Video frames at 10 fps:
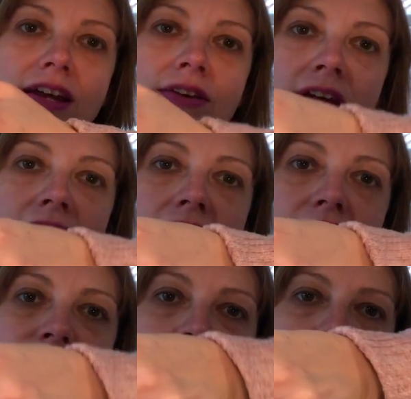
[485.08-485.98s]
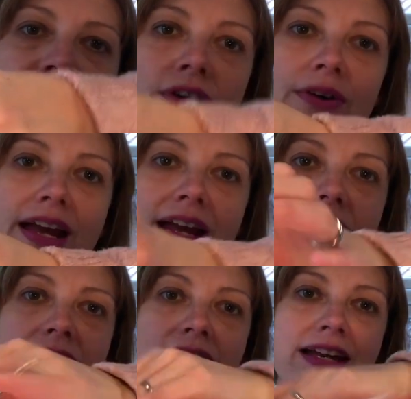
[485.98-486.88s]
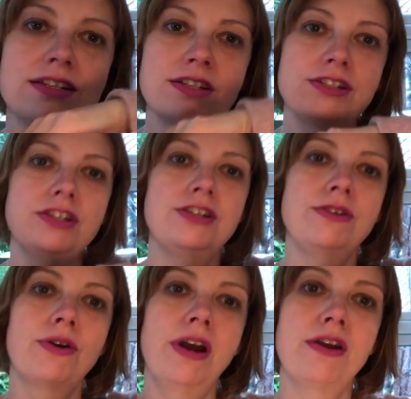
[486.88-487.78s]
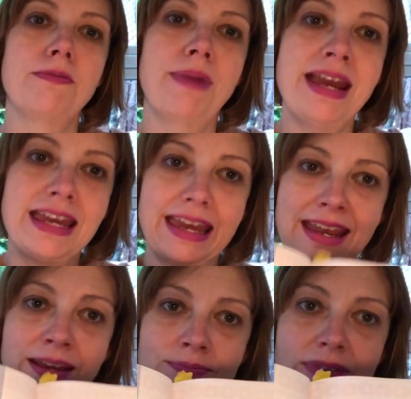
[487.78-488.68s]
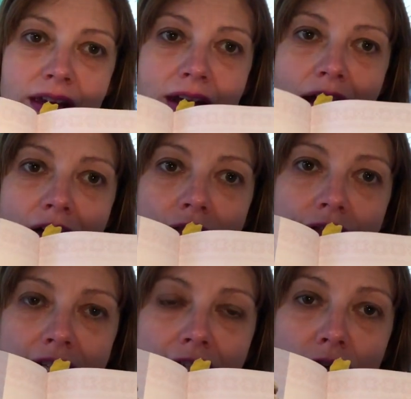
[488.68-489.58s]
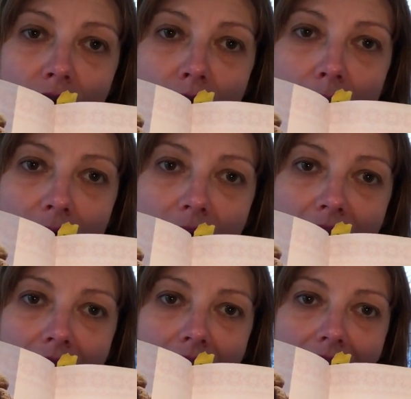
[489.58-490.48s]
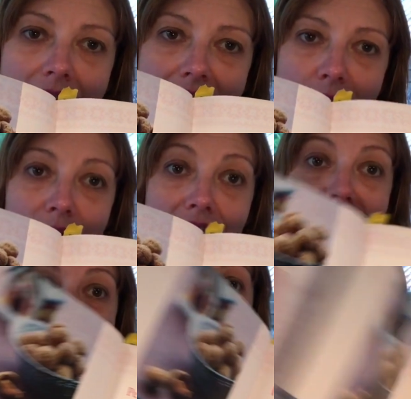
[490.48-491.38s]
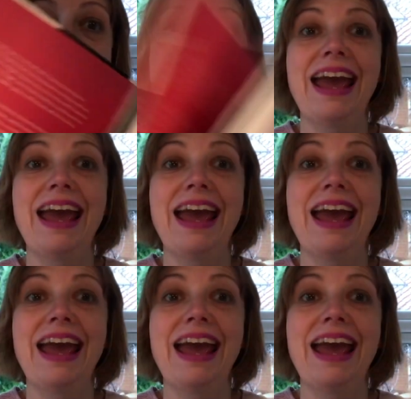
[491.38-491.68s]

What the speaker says: So if you feel inclined to do your own baking, this cookbook is the one you need to get.